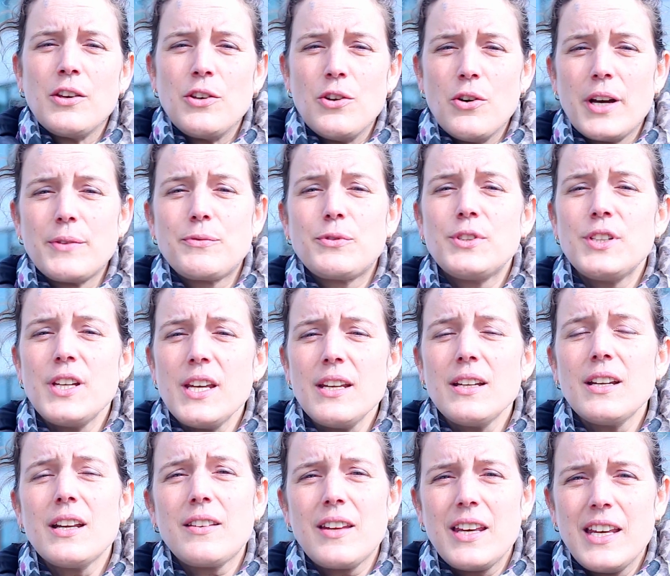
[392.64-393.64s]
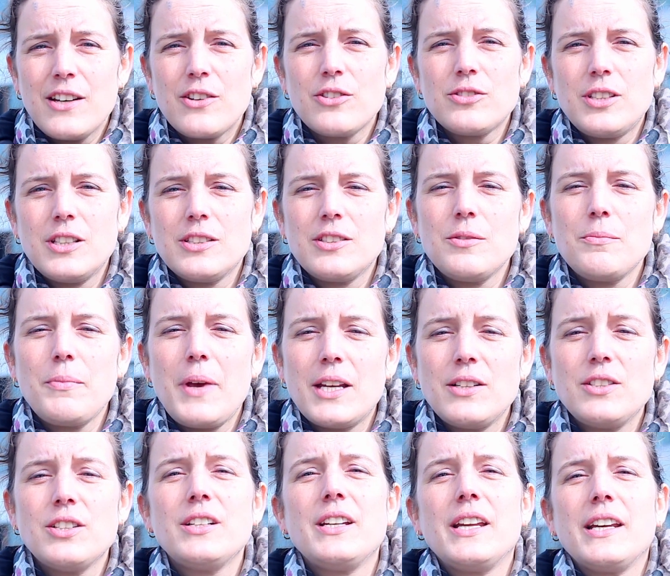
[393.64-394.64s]
you have seen that ecosystem
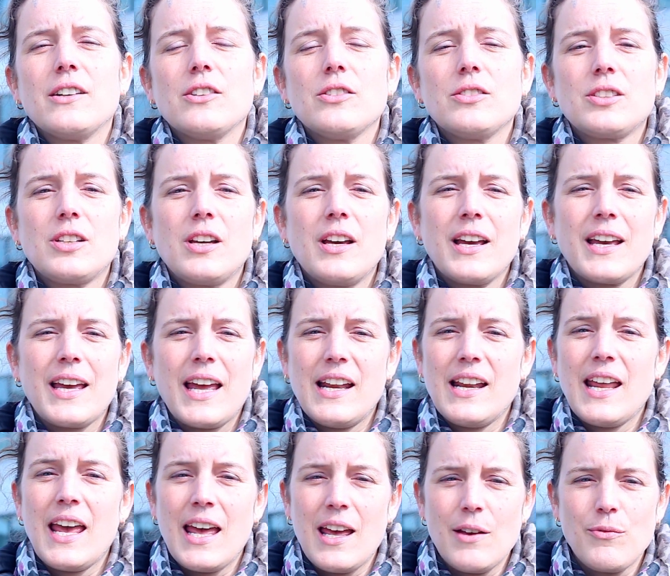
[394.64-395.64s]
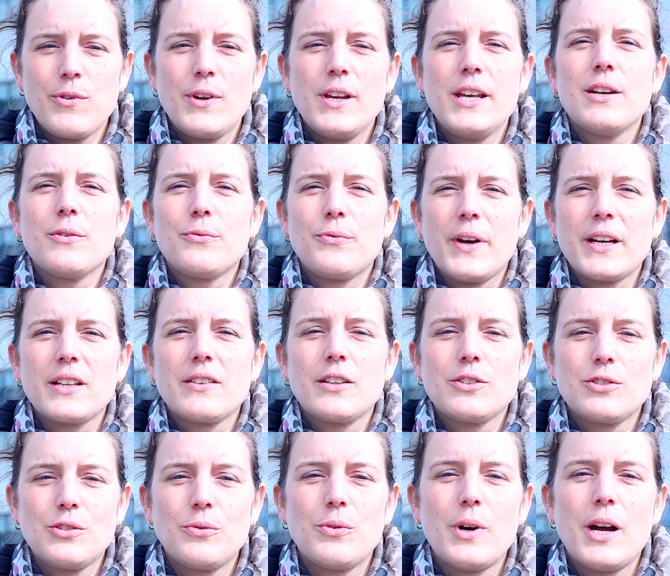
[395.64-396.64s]
engineers can heavily affect
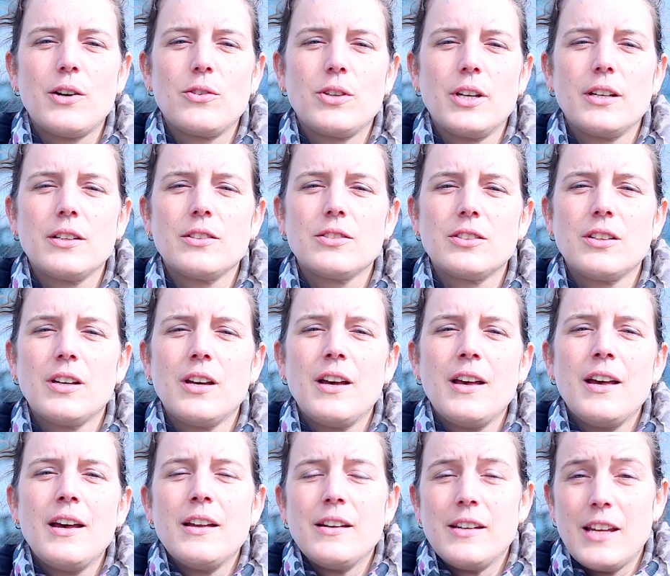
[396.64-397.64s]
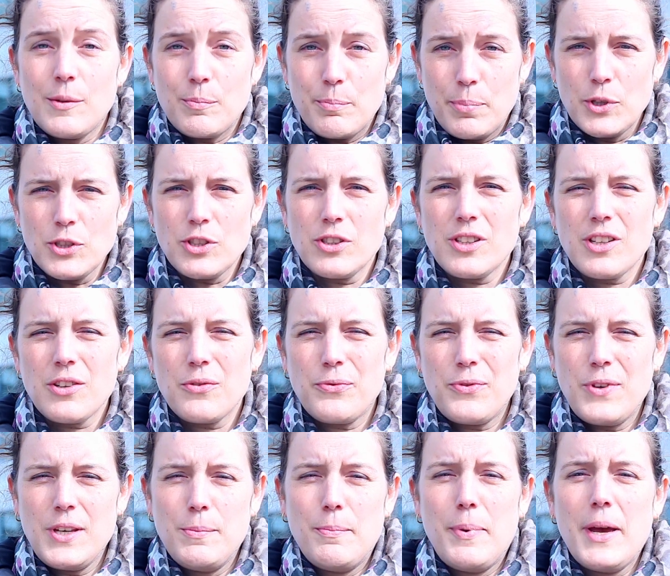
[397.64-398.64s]
their surroundings, that positive
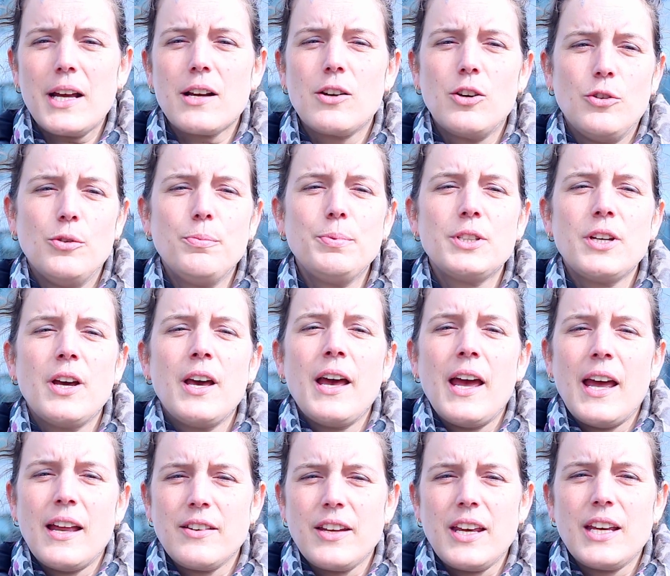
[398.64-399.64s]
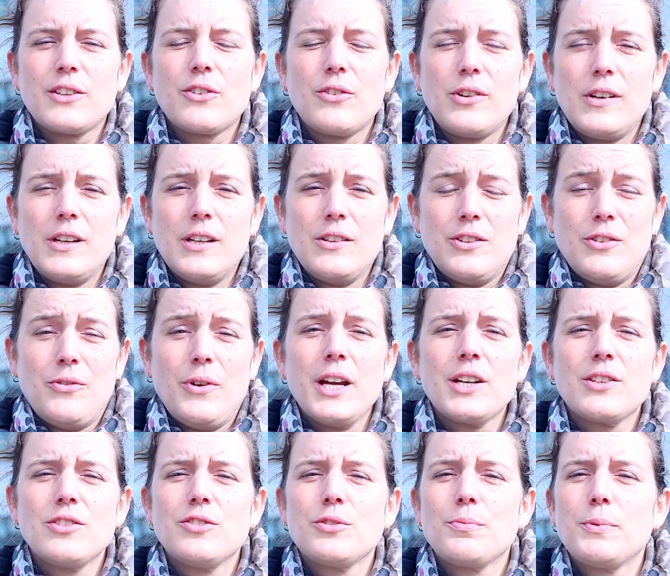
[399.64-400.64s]
feedback loops and
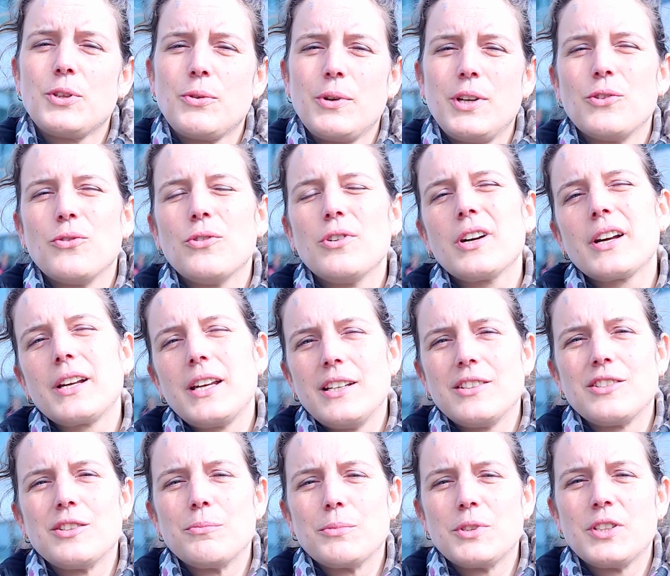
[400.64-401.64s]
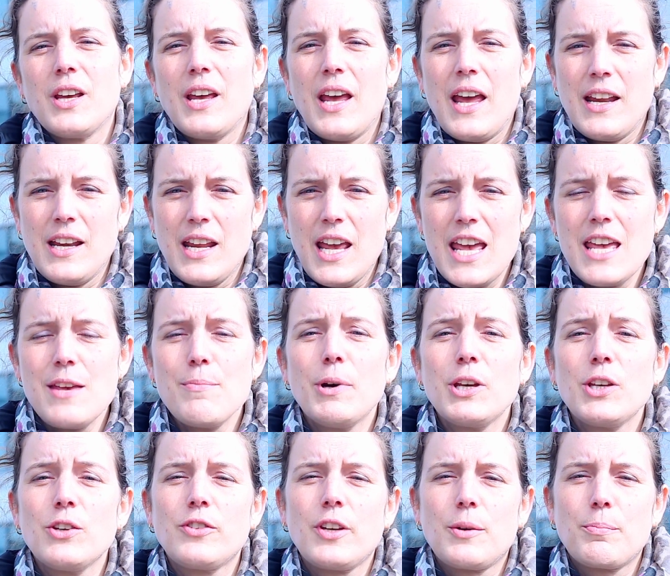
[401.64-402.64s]
interactions between organisms and
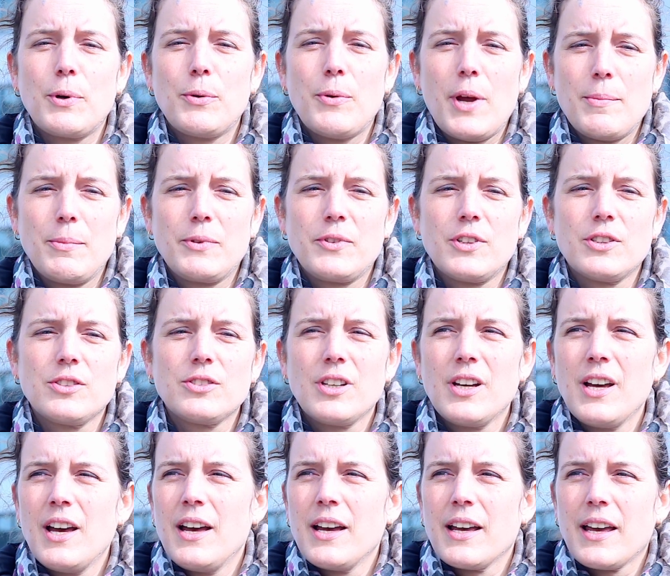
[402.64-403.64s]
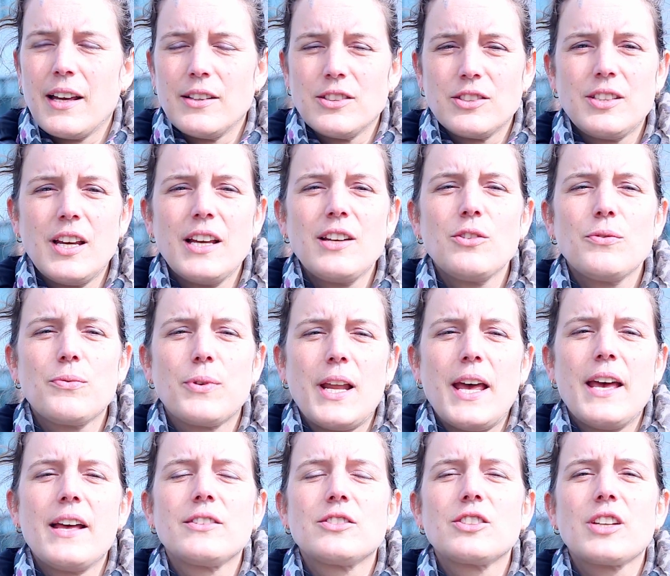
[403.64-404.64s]
abiotic parameters can set off
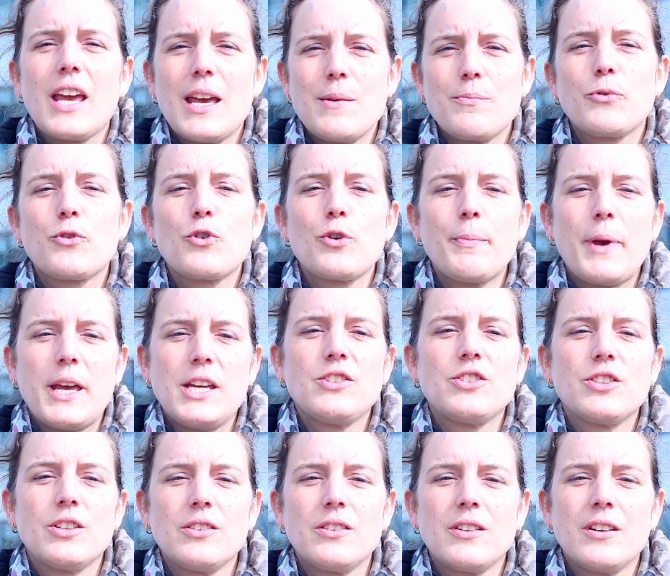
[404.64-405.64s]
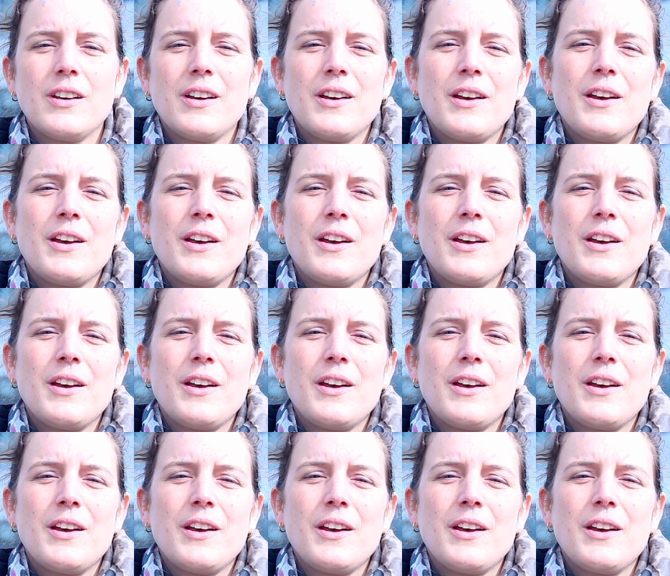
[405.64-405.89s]
landscape formation.